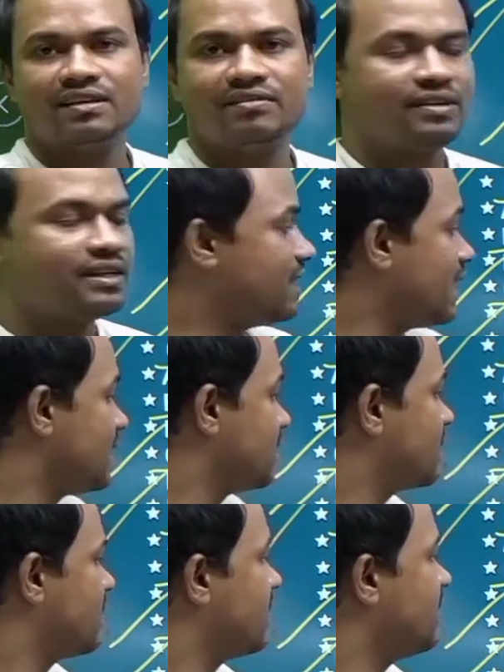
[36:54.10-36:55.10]
that is
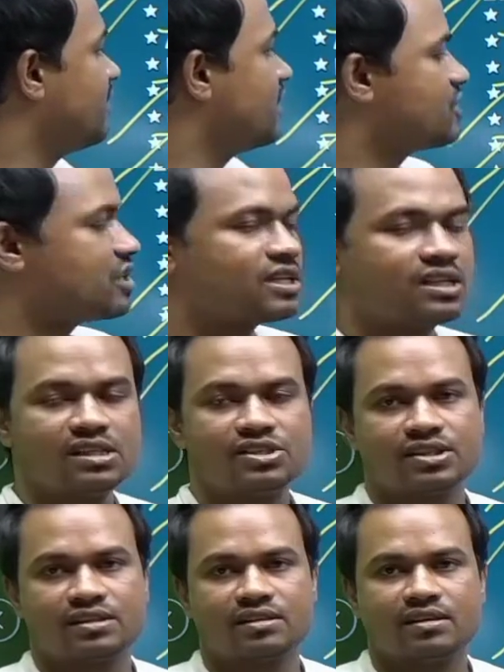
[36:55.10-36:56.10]
evasion culture.
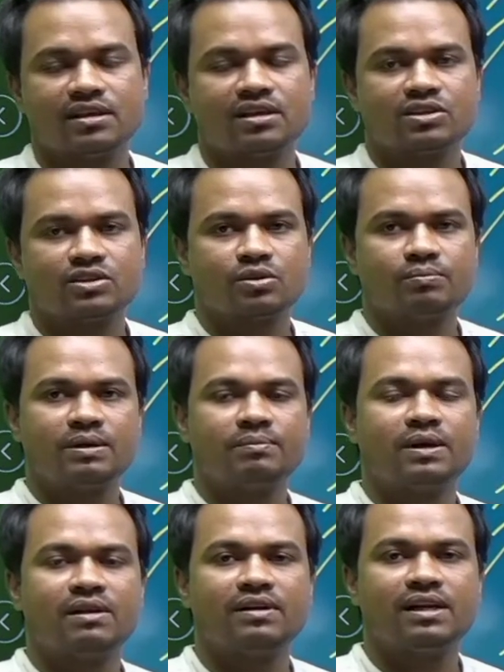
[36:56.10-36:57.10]
So people
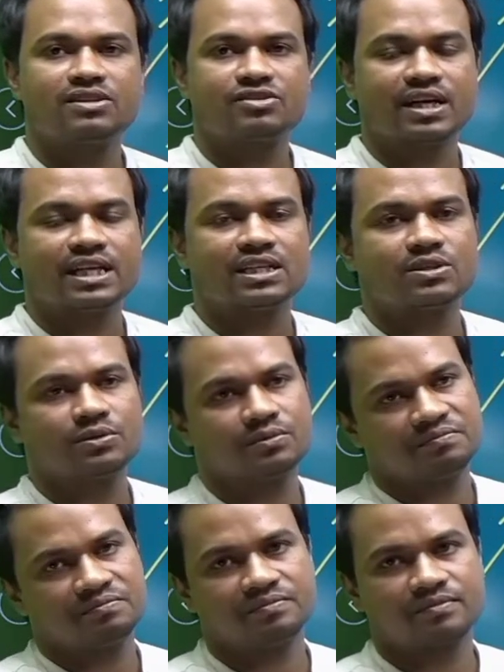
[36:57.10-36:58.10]
will try to,
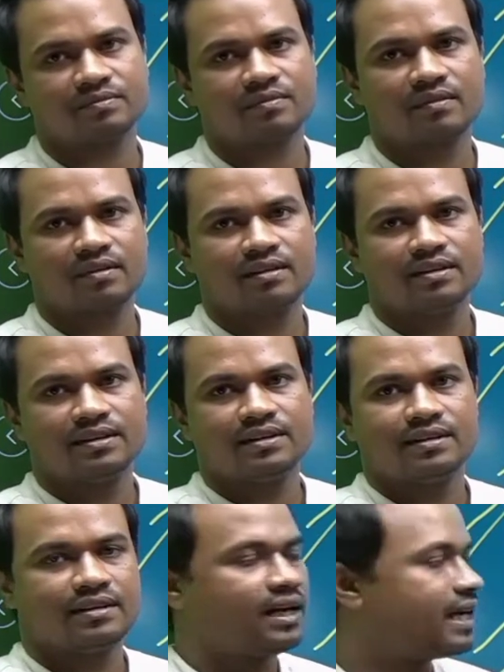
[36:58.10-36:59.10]

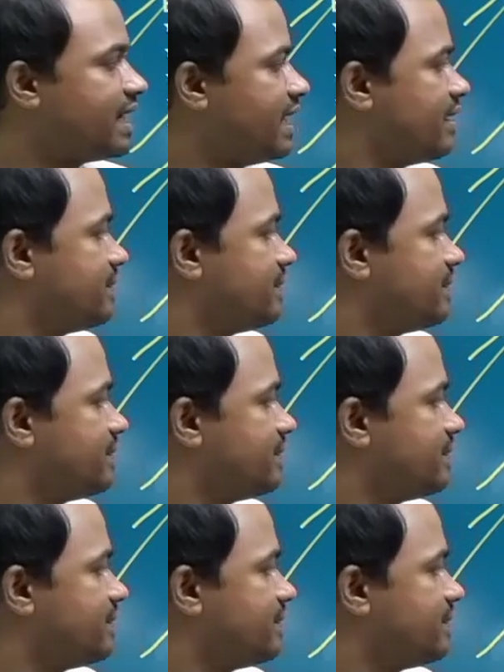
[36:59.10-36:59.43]
again